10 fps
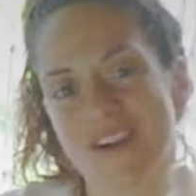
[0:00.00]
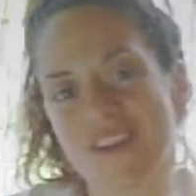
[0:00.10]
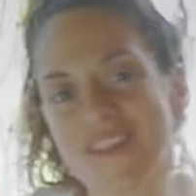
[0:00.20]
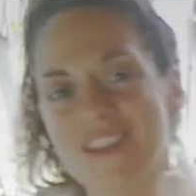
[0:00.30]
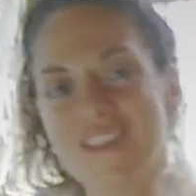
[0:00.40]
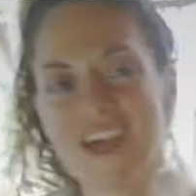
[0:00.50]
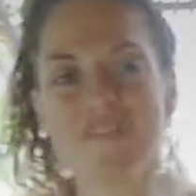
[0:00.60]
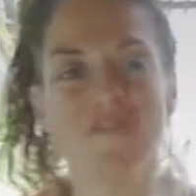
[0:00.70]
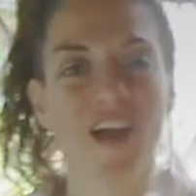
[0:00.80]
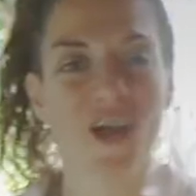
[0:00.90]
then
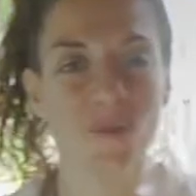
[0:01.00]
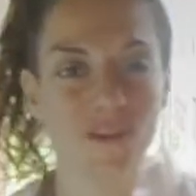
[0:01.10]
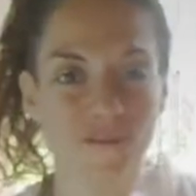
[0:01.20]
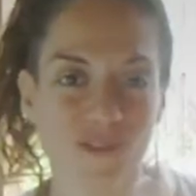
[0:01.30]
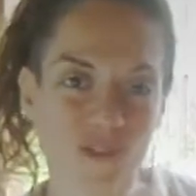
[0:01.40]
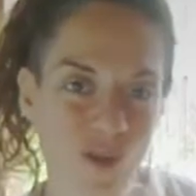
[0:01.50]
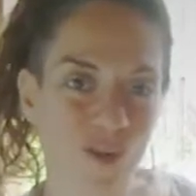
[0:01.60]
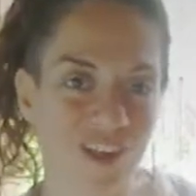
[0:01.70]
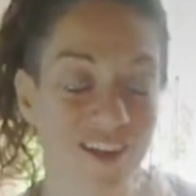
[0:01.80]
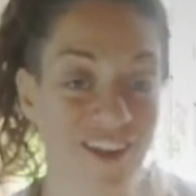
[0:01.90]
that fragment of
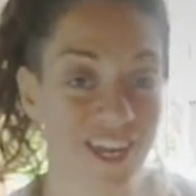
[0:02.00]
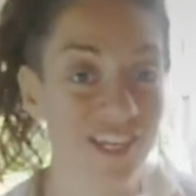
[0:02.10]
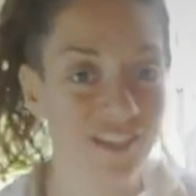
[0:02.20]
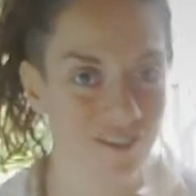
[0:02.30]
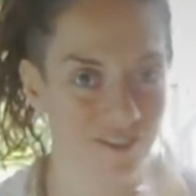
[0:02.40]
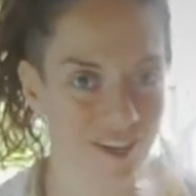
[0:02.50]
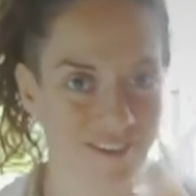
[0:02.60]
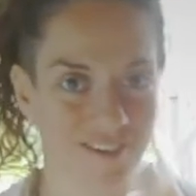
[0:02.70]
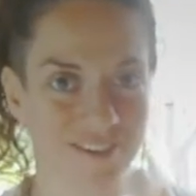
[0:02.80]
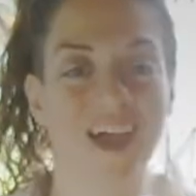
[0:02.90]
soul can
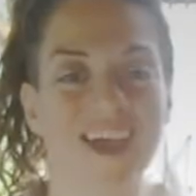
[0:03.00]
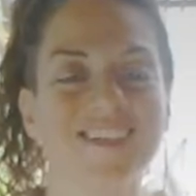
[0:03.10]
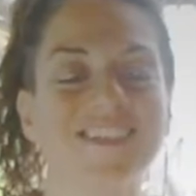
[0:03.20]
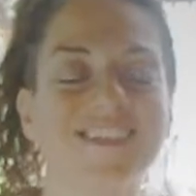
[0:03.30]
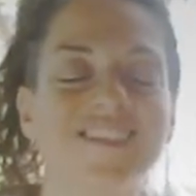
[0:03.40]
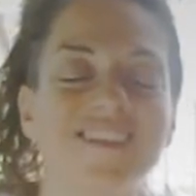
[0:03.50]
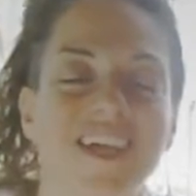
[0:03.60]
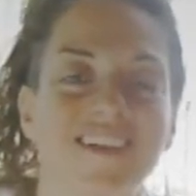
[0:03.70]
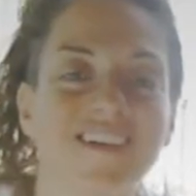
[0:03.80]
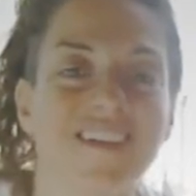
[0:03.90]
integrate, and
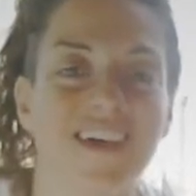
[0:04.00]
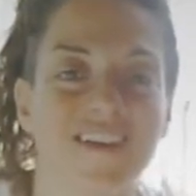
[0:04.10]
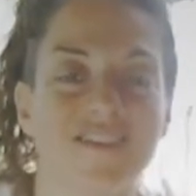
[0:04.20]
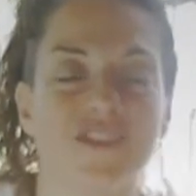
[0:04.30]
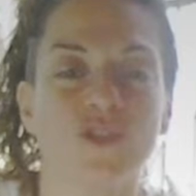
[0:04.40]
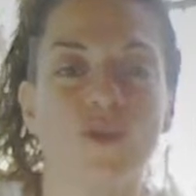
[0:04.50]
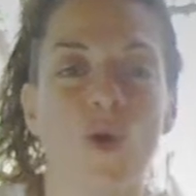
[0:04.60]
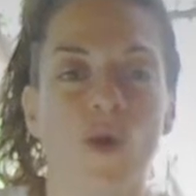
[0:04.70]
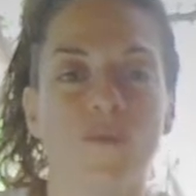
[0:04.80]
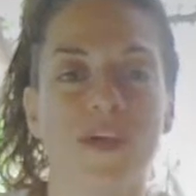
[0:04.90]
steadily then the
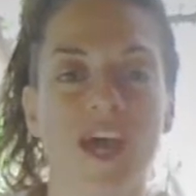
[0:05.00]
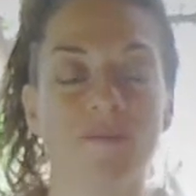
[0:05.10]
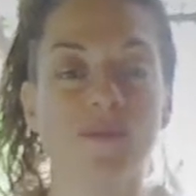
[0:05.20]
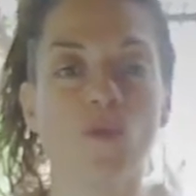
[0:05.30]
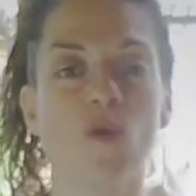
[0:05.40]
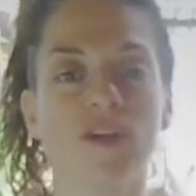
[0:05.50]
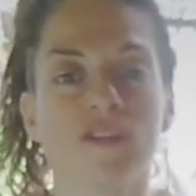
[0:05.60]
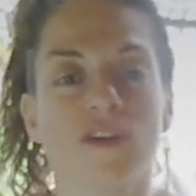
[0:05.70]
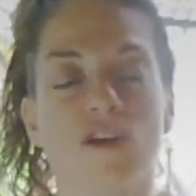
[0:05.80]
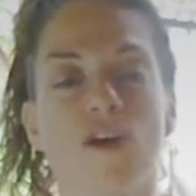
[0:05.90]
soul becomes more
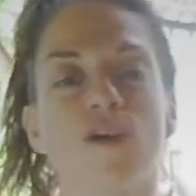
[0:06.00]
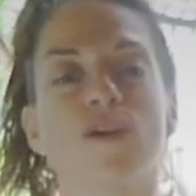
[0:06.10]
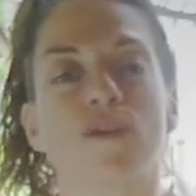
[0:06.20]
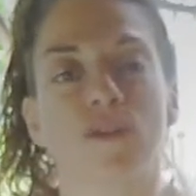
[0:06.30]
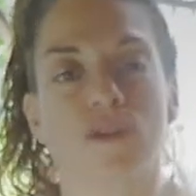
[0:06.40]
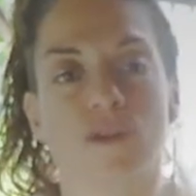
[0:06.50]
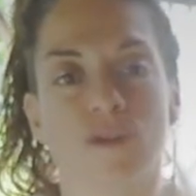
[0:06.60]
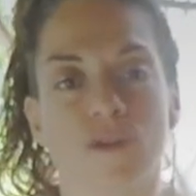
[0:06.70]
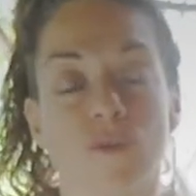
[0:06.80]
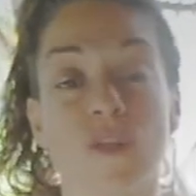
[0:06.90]
integral
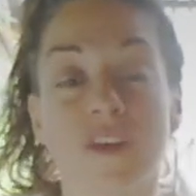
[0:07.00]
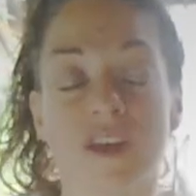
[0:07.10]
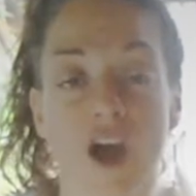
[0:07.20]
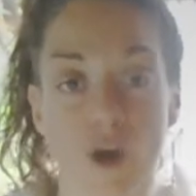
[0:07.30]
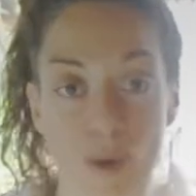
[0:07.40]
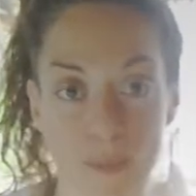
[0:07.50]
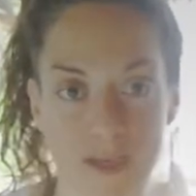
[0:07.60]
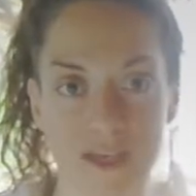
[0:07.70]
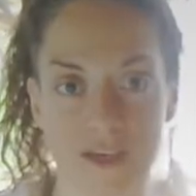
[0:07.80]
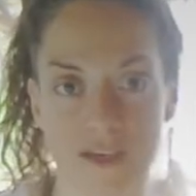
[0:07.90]
within our
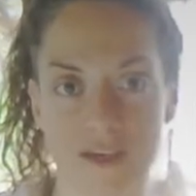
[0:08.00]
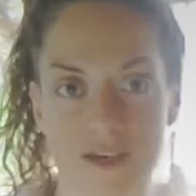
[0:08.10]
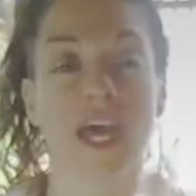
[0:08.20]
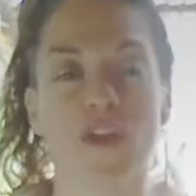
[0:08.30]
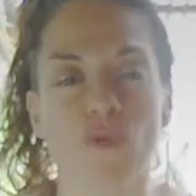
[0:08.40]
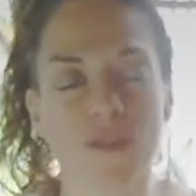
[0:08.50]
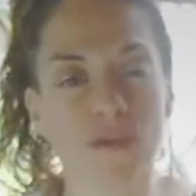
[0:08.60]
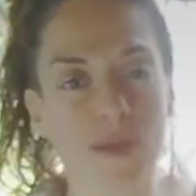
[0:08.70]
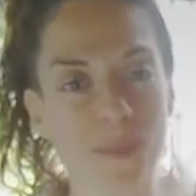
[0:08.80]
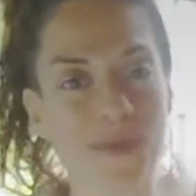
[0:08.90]
being. And rather
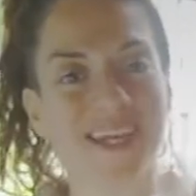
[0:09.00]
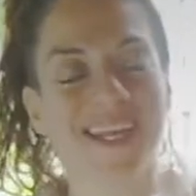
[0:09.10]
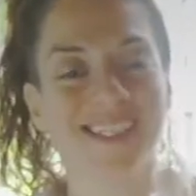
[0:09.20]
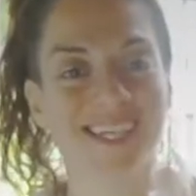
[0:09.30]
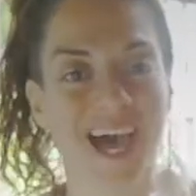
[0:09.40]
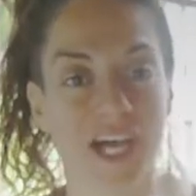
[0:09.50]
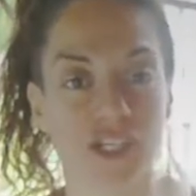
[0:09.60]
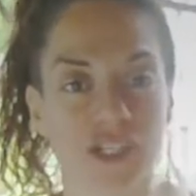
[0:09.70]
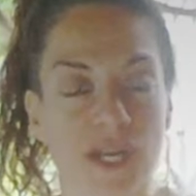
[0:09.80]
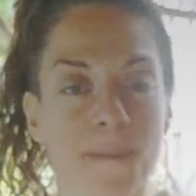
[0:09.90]
than being
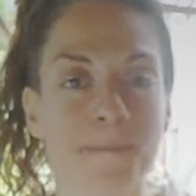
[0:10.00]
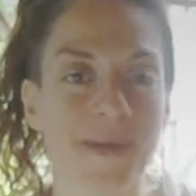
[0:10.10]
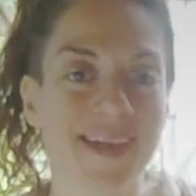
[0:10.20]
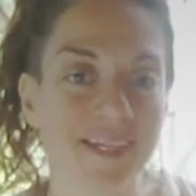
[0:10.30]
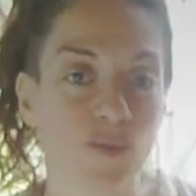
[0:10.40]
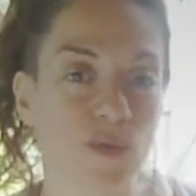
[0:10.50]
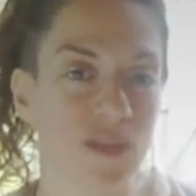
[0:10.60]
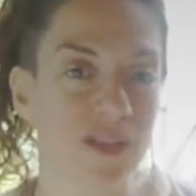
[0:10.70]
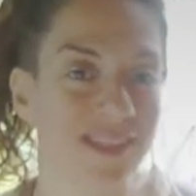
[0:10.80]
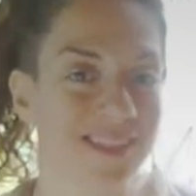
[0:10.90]
attached and embedded
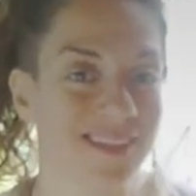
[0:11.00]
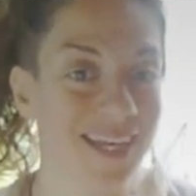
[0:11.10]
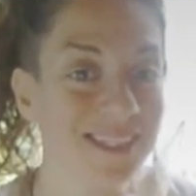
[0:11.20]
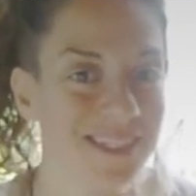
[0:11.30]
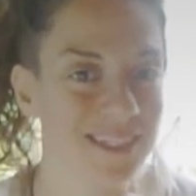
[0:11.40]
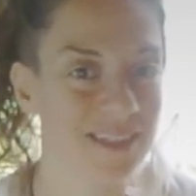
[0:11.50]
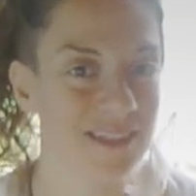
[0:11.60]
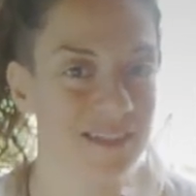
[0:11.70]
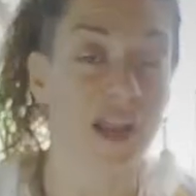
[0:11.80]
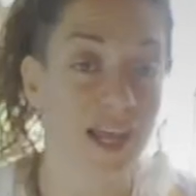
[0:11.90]
within these
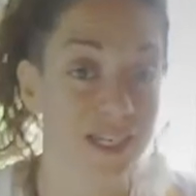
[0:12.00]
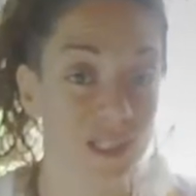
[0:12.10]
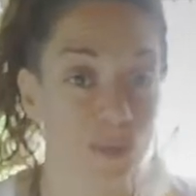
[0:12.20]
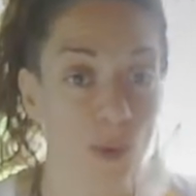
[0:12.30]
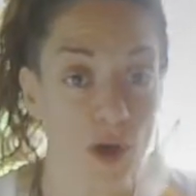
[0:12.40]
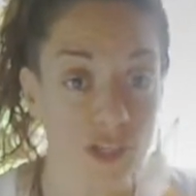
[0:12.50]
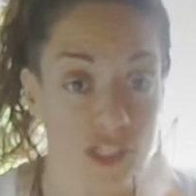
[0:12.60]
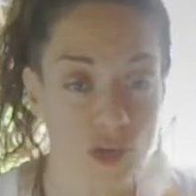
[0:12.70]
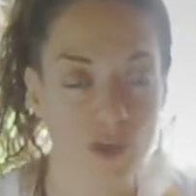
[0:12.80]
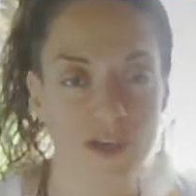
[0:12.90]
densities, like a sponge
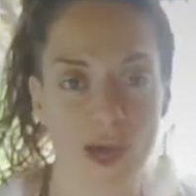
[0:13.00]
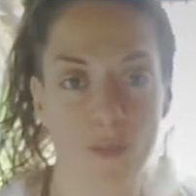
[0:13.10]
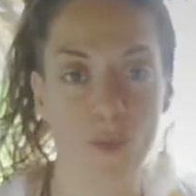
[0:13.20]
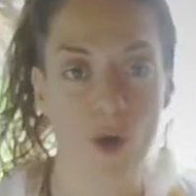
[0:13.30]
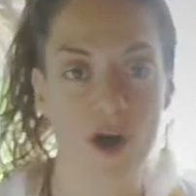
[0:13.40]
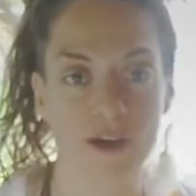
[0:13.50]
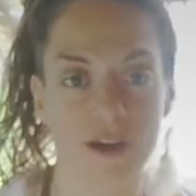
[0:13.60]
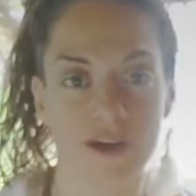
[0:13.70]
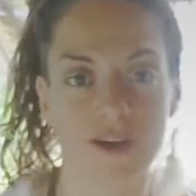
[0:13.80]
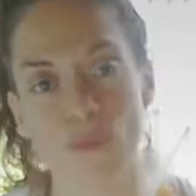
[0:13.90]
soaking up
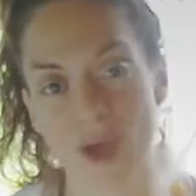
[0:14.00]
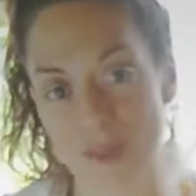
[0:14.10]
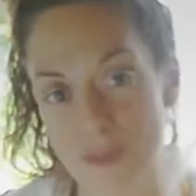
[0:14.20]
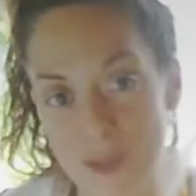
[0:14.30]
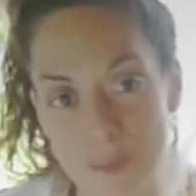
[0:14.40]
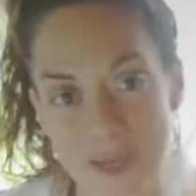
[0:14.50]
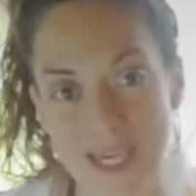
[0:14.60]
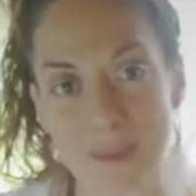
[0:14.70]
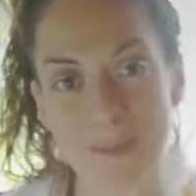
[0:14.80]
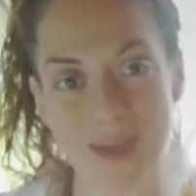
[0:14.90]
water, rather than
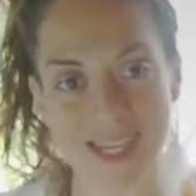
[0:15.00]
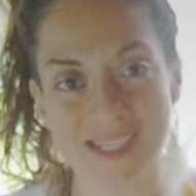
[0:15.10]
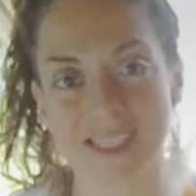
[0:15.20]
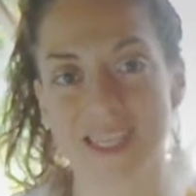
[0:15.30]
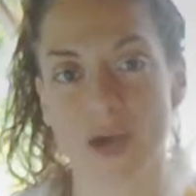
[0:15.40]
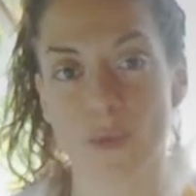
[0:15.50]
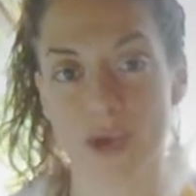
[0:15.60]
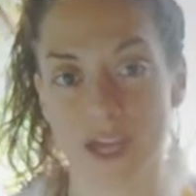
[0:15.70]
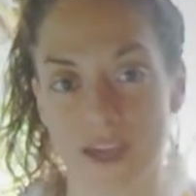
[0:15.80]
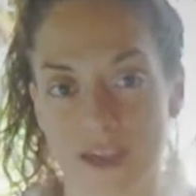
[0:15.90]
being embedded in that
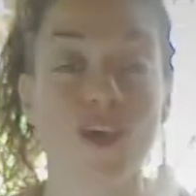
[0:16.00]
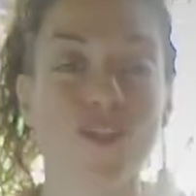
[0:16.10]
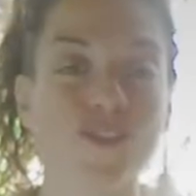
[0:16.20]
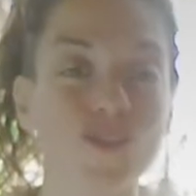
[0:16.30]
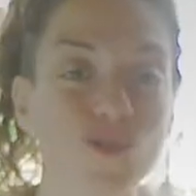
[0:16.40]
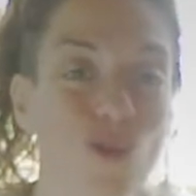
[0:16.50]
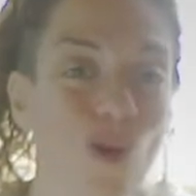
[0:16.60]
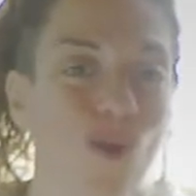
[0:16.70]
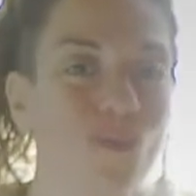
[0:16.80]
way, the soul